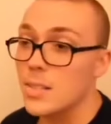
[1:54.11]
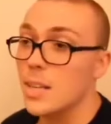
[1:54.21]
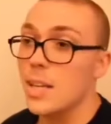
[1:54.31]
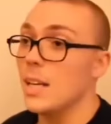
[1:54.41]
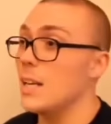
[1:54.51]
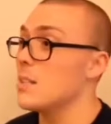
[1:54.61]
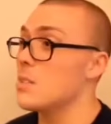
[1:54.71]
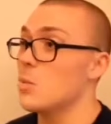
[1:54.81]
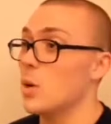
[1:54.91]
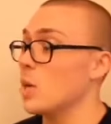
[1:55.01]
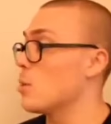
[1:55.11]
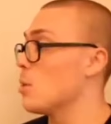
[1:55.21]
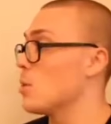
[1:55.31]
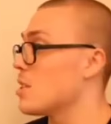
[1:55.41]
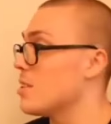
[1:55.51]
It's one of their most
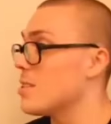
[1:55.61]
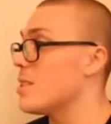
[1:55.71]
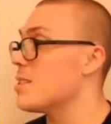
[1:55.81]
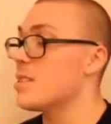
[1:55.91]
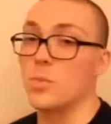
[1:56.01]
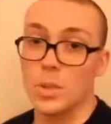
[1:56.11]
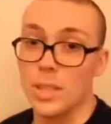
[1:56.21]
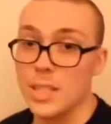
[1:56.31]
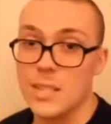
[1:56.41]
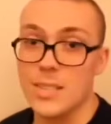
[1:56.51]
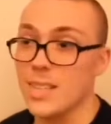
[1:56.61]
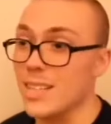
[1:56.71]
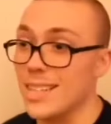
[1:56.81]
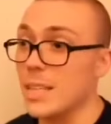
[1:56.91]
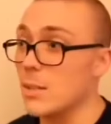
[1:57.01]
consistent releases in years.